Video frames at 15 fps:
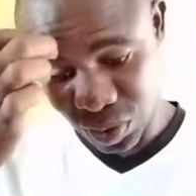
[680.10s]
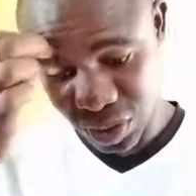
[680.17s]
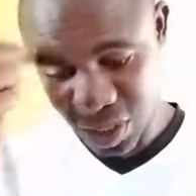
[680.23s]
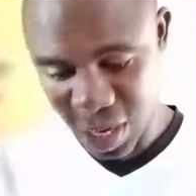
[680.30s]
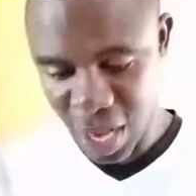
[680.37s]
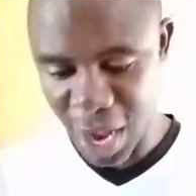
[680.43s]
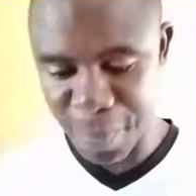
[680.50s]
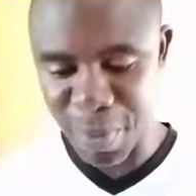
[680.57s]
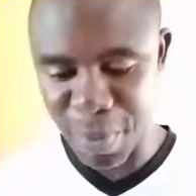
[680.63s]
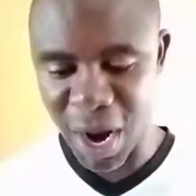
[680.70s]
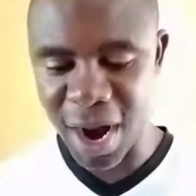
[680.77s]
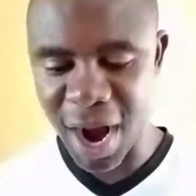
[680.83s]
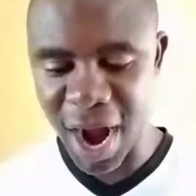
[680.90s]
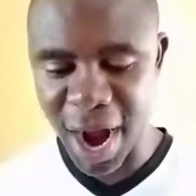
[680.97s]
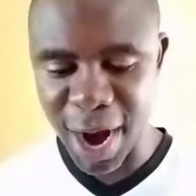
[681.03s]
about
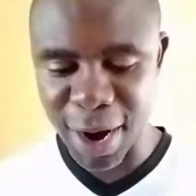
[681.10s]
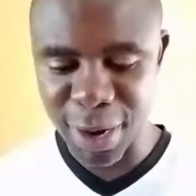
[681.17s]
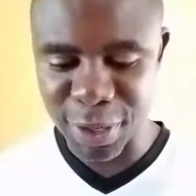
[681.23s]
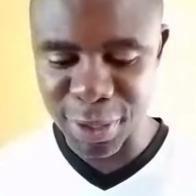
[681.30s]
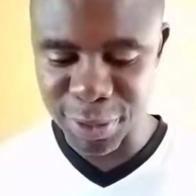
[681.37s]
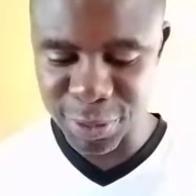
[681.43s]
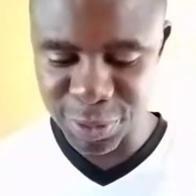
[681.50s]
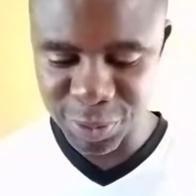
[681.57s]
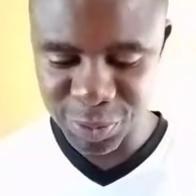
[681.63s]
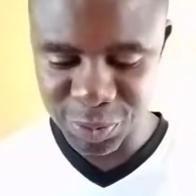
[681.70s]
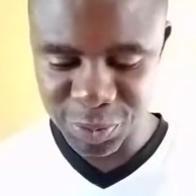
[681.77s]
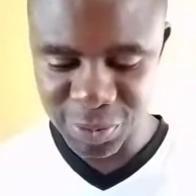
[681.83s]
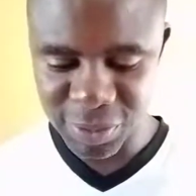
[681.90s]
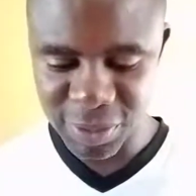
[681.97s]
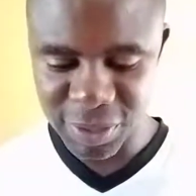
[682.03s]
how
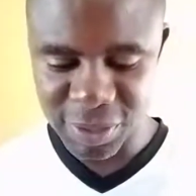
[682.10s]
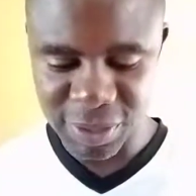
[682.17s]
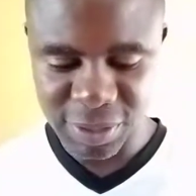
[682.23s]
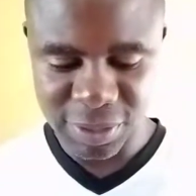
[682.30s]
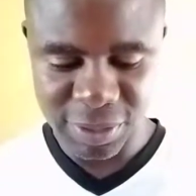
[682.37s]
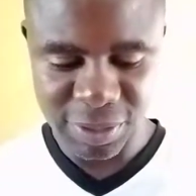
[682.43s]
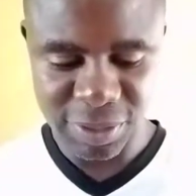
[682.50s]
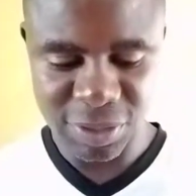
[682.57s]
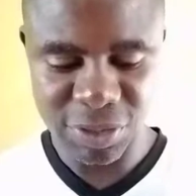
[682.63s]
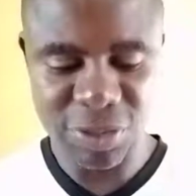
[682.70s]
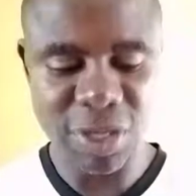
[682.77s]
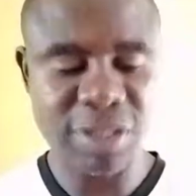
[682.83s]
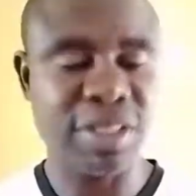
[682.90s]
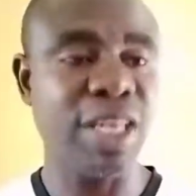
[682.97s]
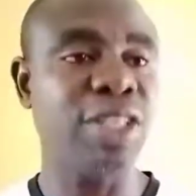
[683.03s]

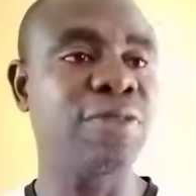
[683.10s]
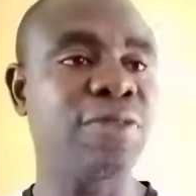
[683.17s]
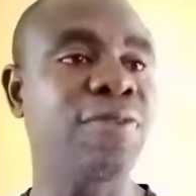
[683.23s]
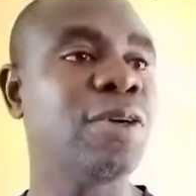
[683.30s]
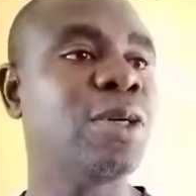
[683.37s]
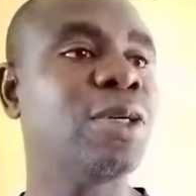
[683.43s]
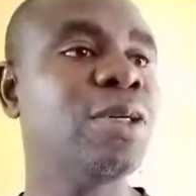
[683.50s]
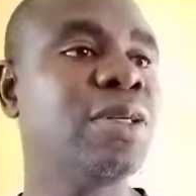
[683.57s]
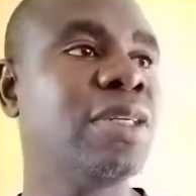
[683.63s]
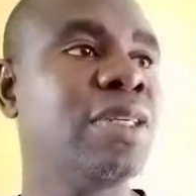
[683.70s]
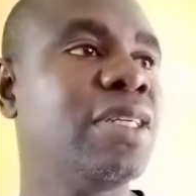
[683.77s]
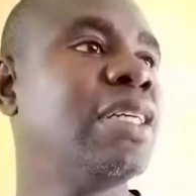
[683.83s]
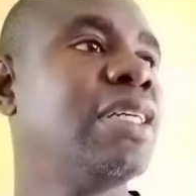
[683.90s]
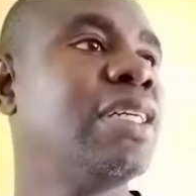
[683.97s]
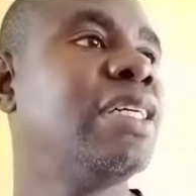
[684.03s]
successful
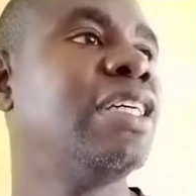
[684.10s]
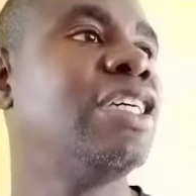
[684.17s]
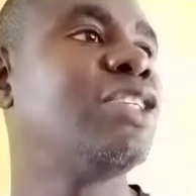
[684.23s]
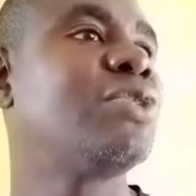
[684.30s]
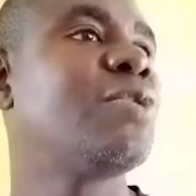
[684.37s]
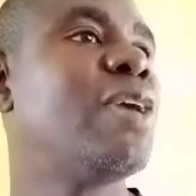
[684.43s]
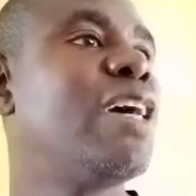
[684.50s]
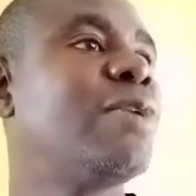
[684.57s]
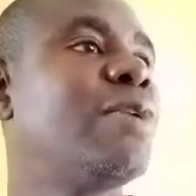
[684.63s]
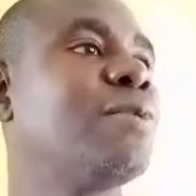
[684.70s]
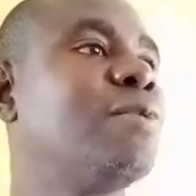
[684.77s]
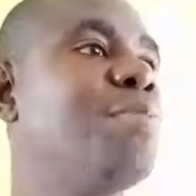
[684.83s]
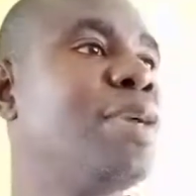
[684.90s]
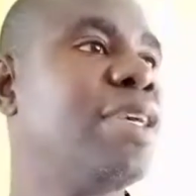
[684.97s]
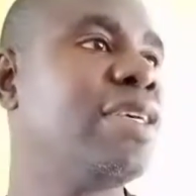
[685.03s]
his reign will
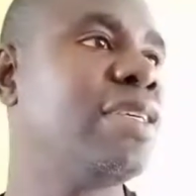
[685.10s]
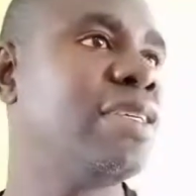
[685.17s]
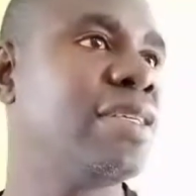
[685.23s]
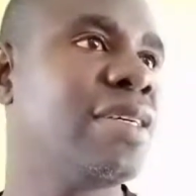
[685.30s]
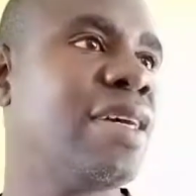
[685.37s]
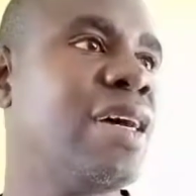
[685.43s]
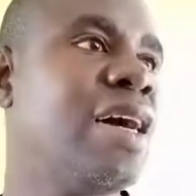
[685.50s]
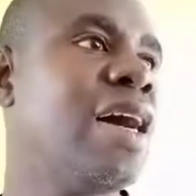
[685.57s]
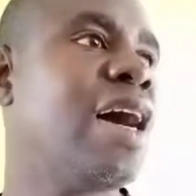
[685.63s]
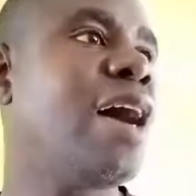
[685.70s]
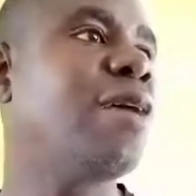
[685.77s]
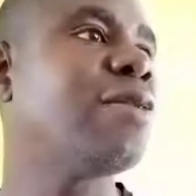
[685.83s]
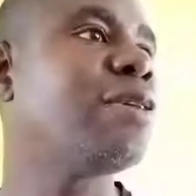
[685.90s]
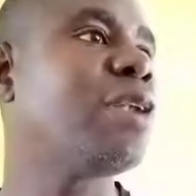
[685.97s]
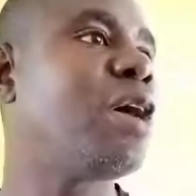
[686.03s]
be,
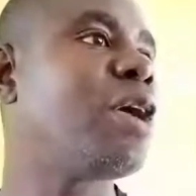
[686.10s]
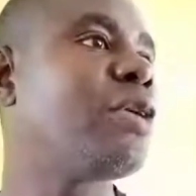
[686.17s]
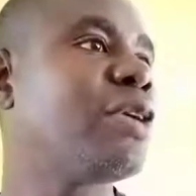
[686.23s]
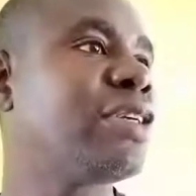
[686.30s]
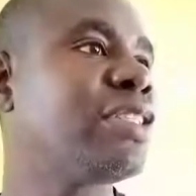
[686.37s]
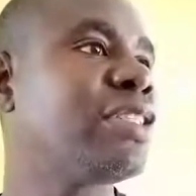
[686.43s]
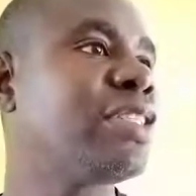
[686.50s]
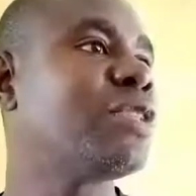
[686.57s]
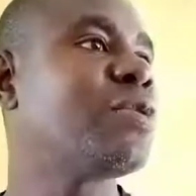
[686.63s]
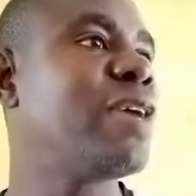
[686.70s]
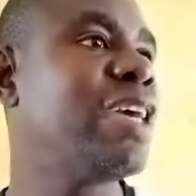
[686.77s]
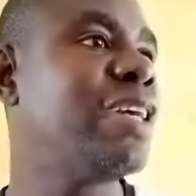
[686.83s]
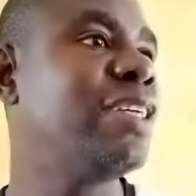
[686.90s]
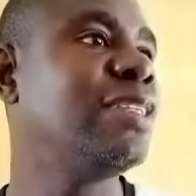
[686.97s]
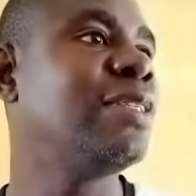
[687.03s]
how glorious his
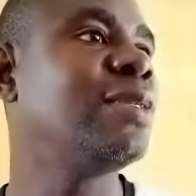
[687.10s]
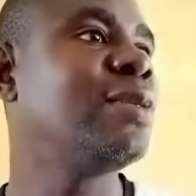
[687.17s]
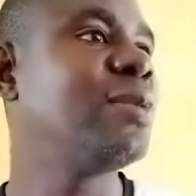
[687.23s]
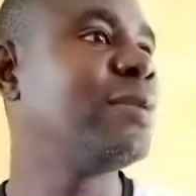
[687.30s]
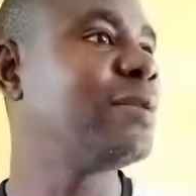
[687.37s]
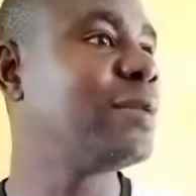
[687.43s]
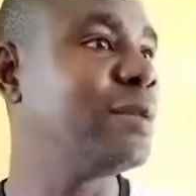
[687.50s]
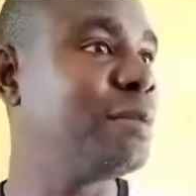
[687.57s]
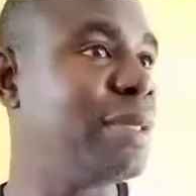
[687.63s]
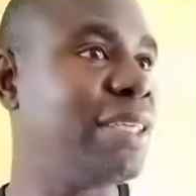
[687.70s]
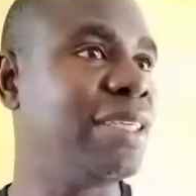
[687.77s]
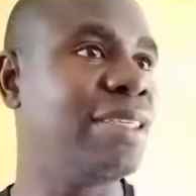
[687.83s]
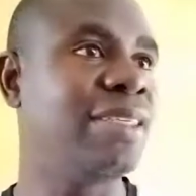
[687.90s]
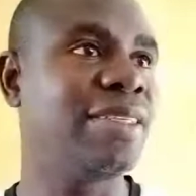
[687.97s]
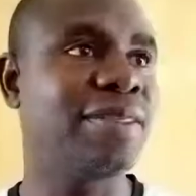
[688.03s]
reign will
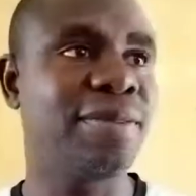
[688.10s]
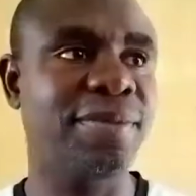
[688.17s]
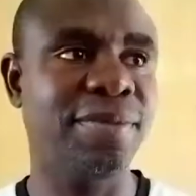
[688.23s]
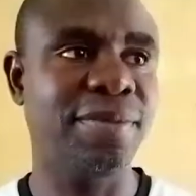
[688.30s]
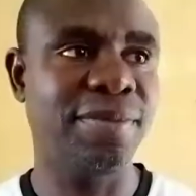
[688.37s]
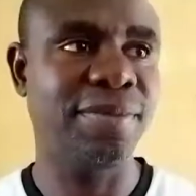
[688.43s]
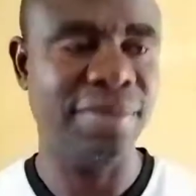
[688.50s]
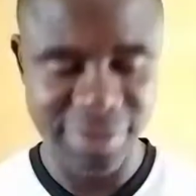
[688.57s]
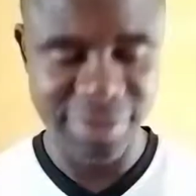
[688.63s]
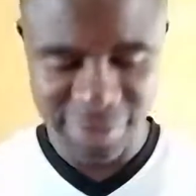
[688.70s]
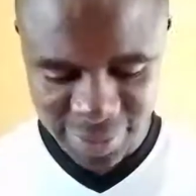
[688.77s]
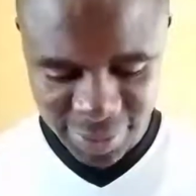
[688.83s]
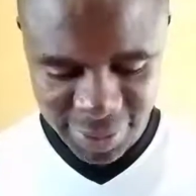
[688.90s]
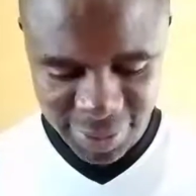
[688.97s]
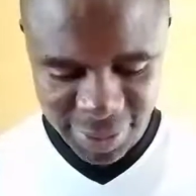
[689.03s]
be.
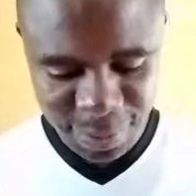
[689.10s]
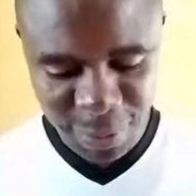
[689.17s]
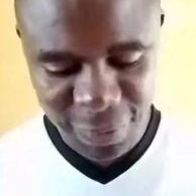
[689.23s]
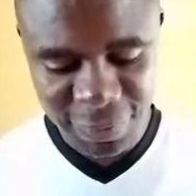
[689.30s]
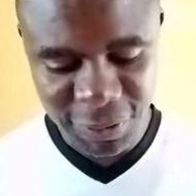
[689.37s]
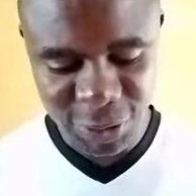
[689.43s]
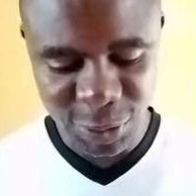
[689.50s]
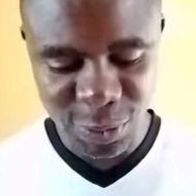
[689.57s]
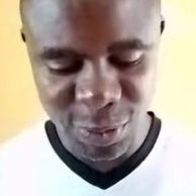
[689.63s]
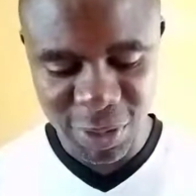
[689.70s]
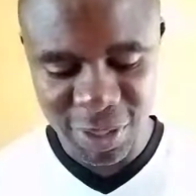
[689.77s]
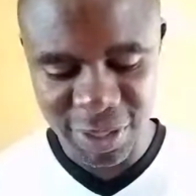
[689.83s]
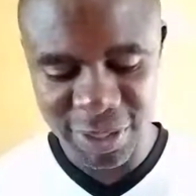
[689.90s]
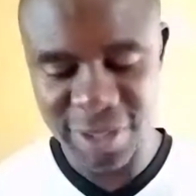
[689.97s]
There are prophetic words